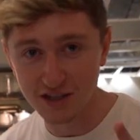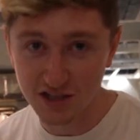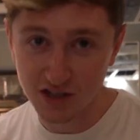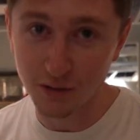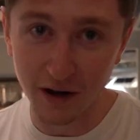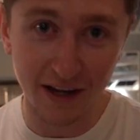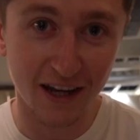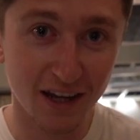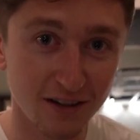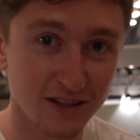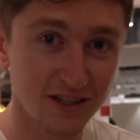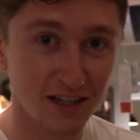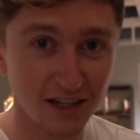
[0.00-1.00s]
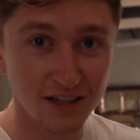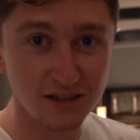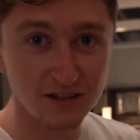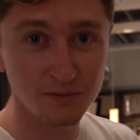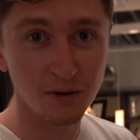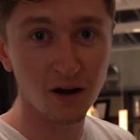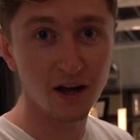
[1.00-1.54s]
There's 2 IKEAs in
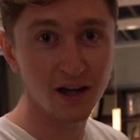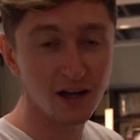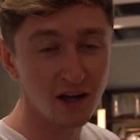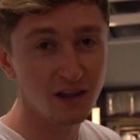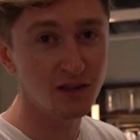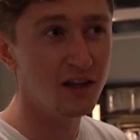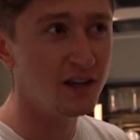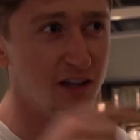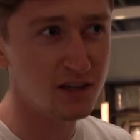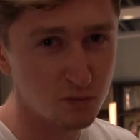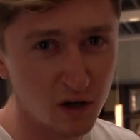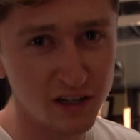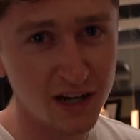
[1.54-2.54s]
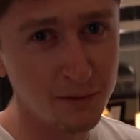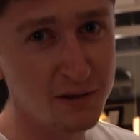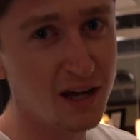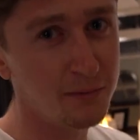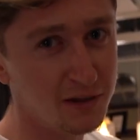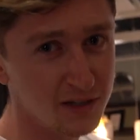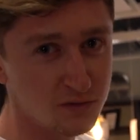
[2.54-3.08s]
Dubai and then there's one in Abu
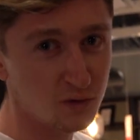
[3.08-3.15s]
Dhabi as